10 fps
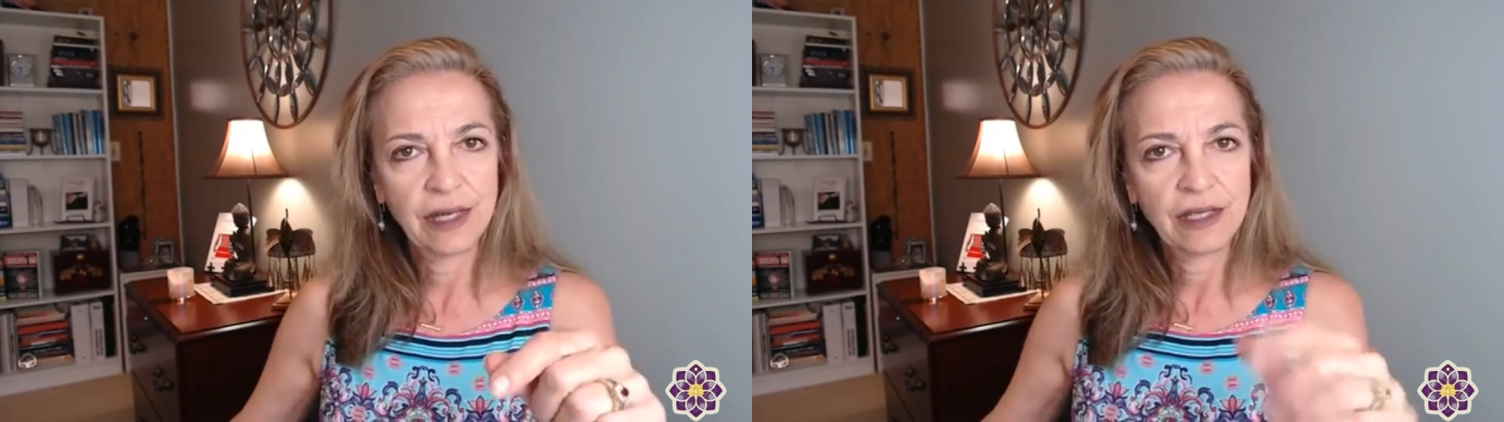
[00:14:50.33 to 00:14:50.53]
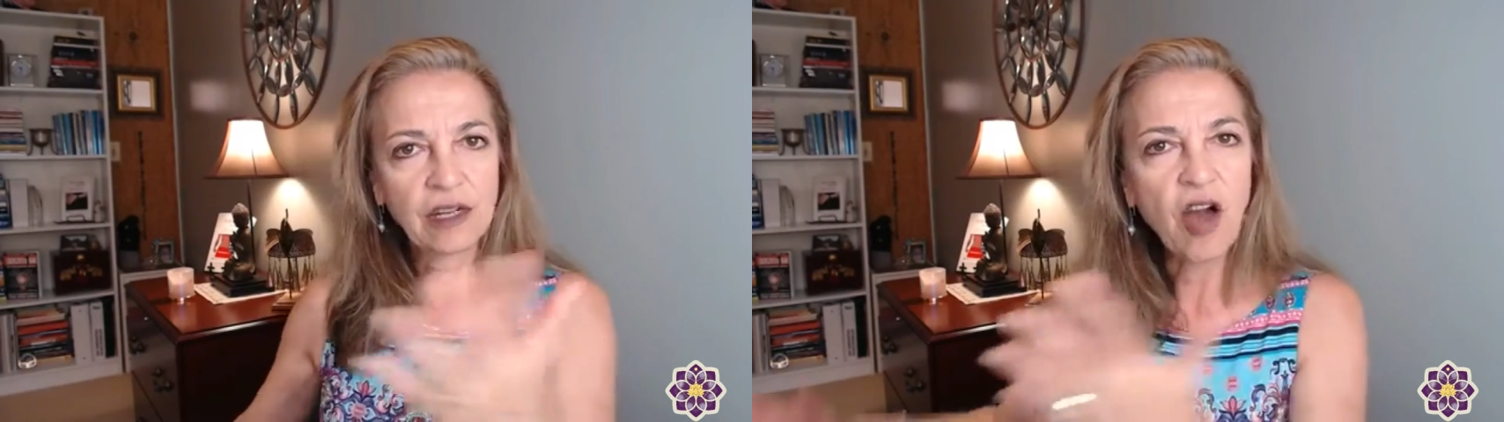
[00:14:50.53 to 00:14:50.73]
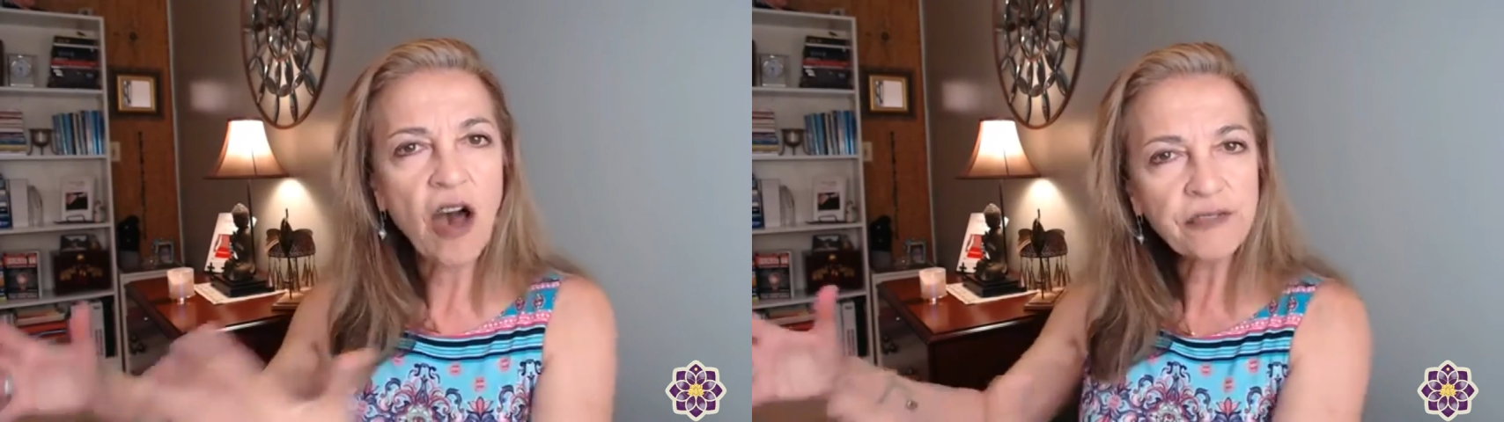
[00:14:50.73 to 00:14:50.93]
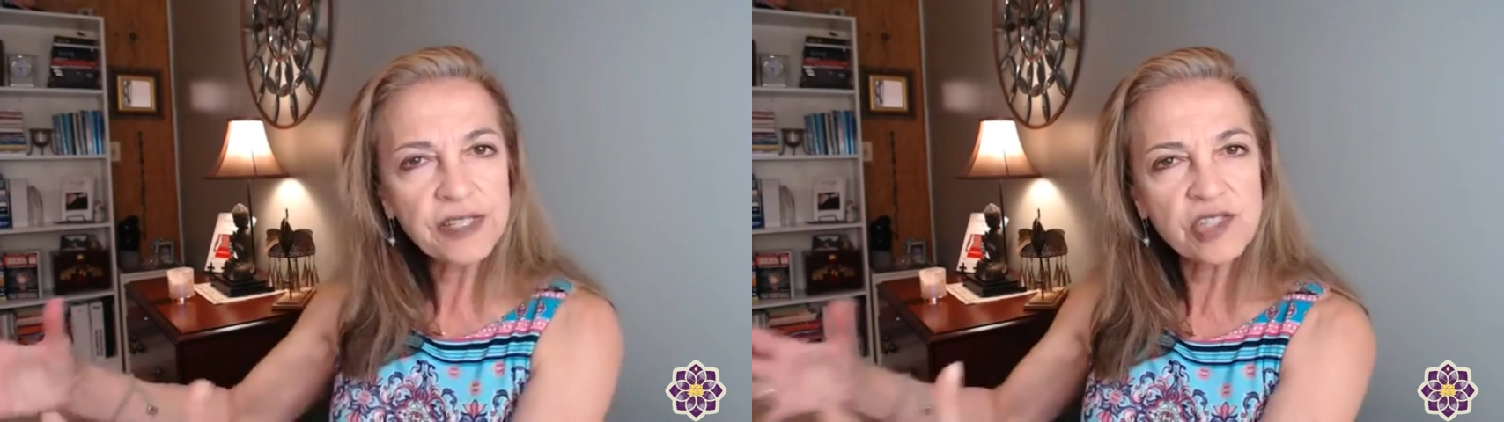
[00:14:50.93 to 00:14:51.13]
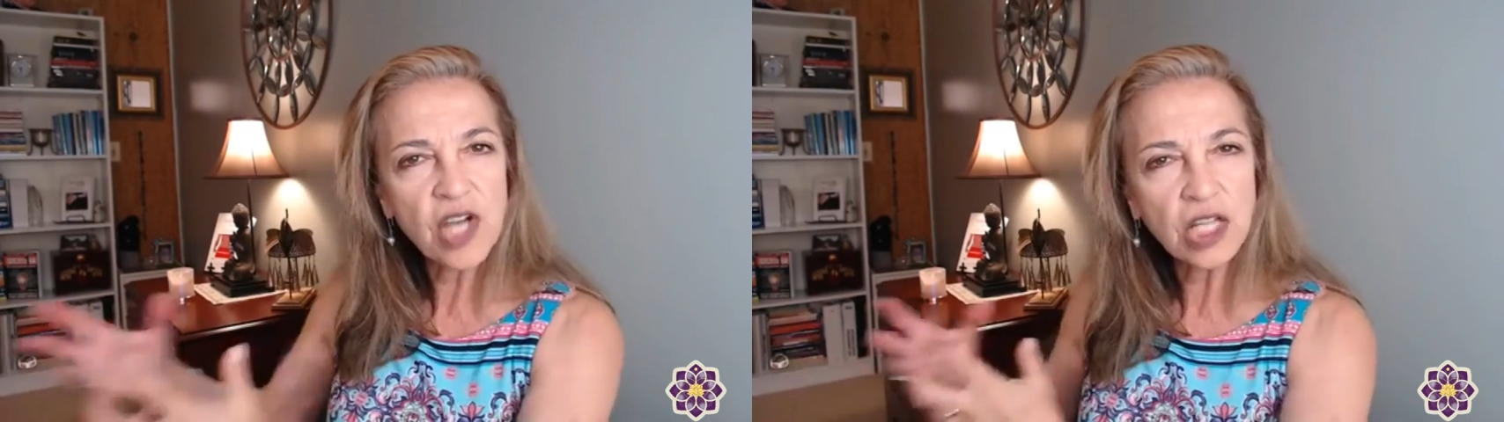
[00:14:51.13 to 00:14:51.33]
The coffee
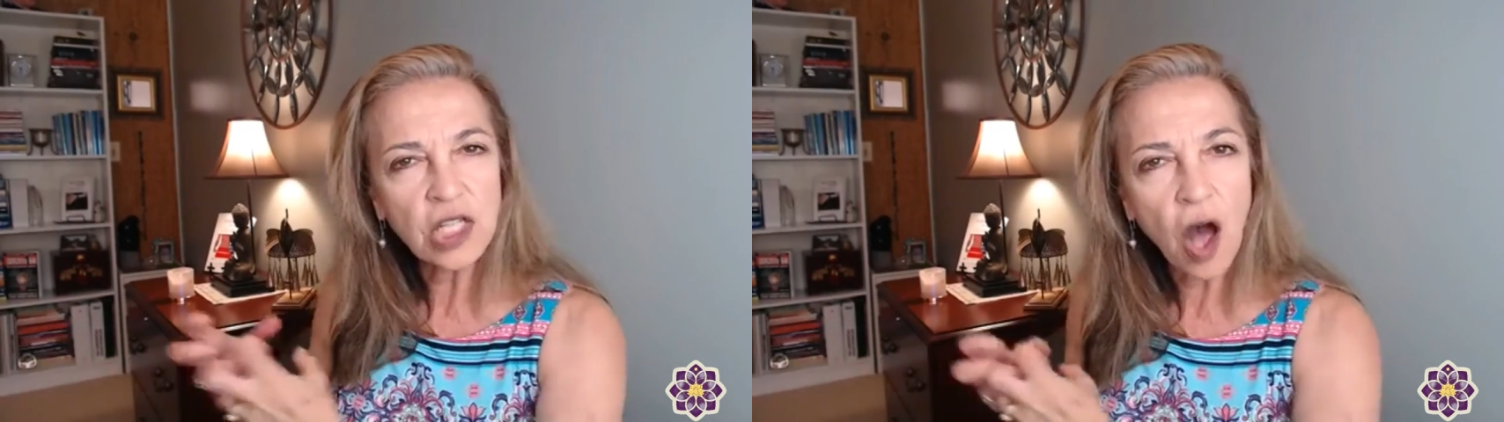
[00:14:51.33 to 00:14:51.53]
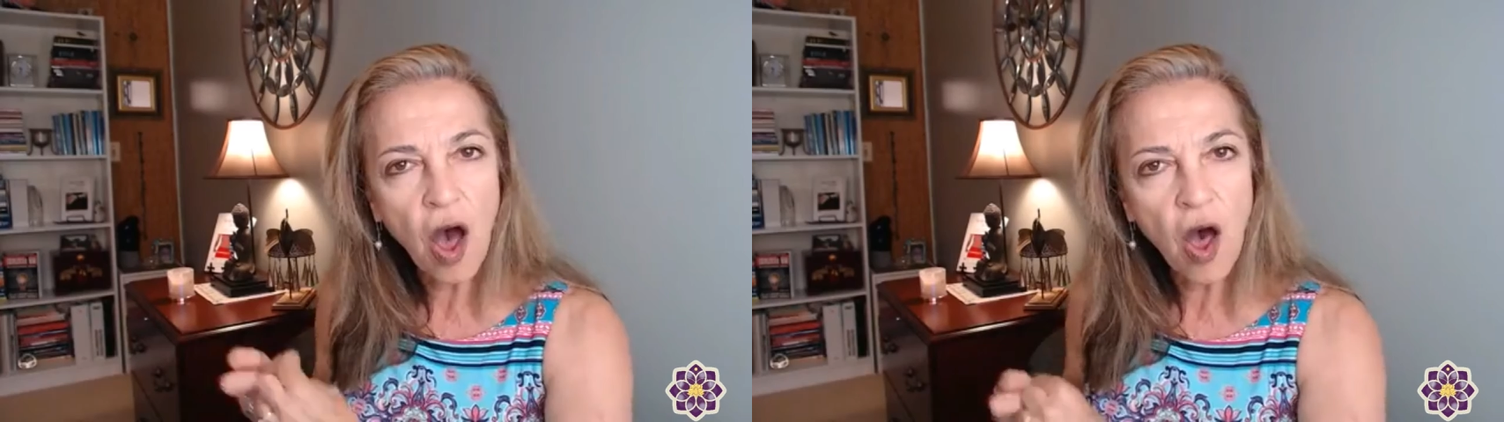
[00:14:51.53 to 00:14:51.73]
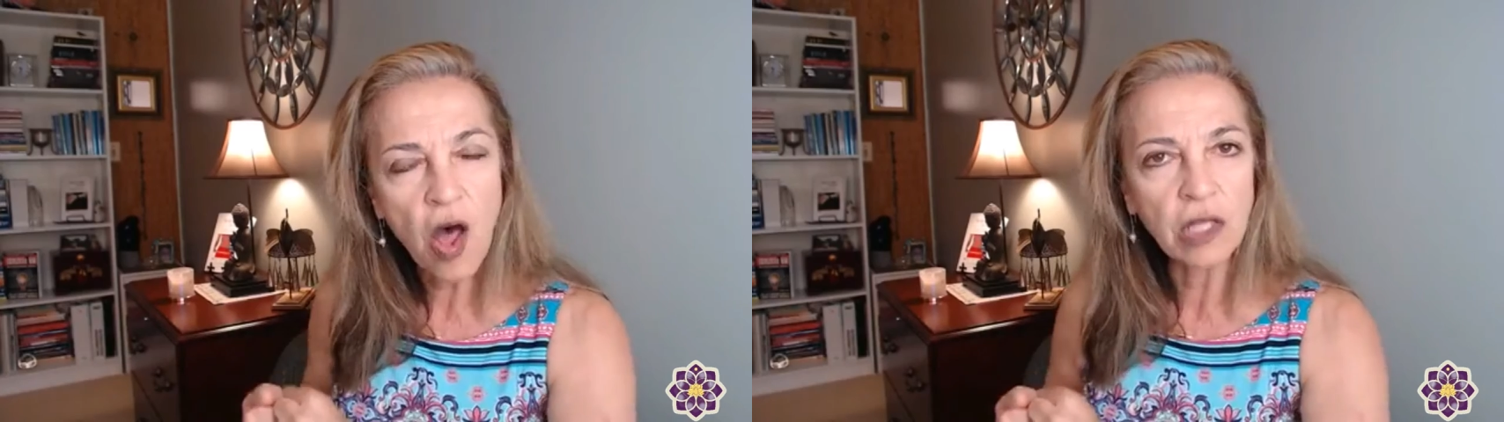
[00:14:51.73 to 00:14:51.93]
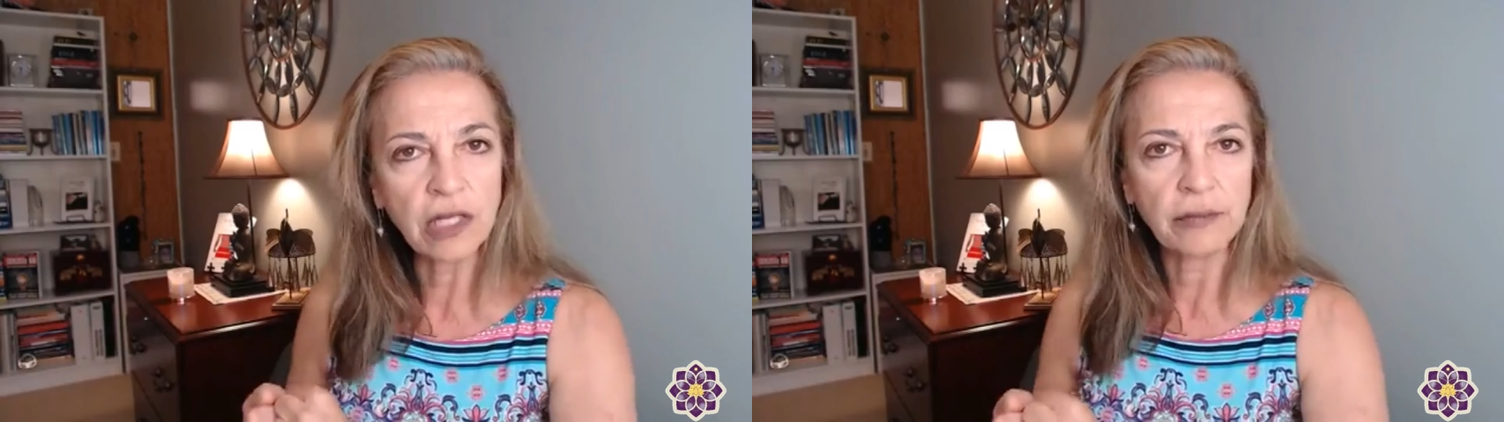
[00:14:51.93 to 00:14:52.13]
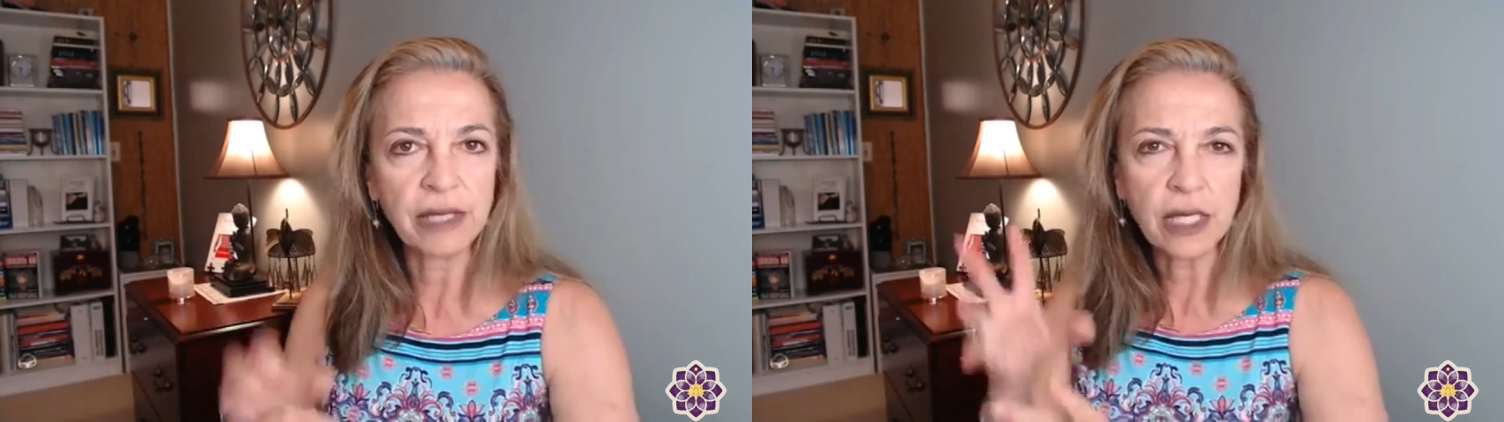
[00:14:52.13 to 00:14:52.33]
is not
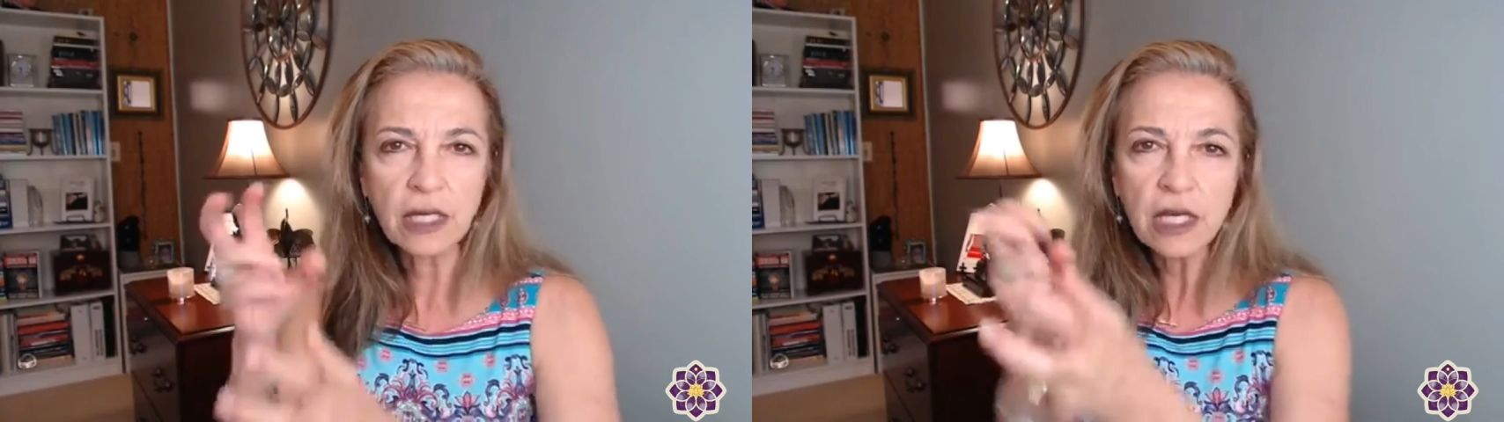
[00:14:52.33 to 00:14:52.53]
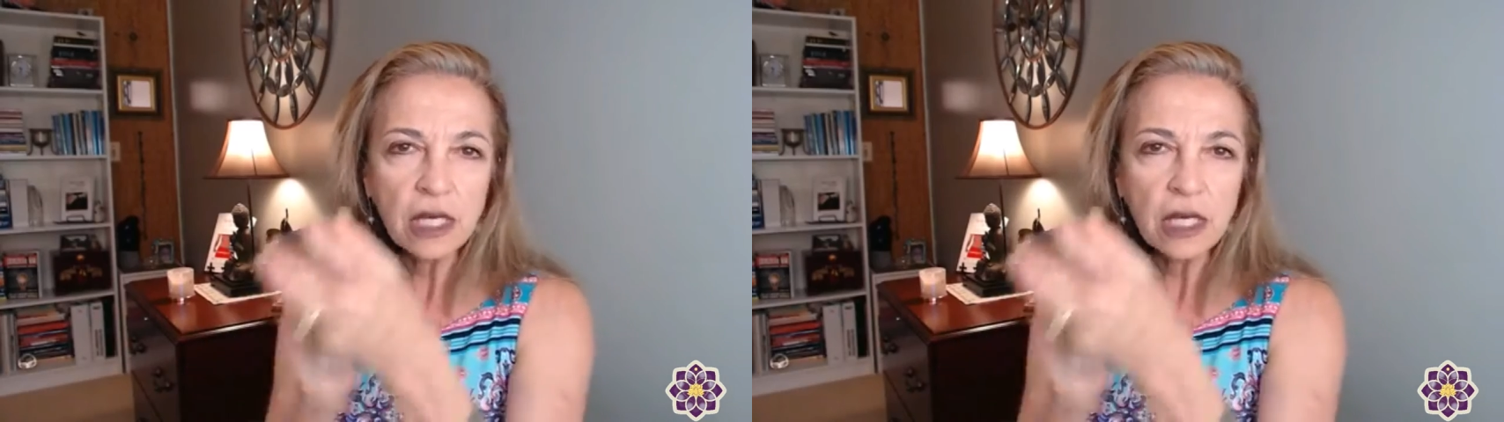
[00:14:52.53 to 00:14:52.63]
calling me.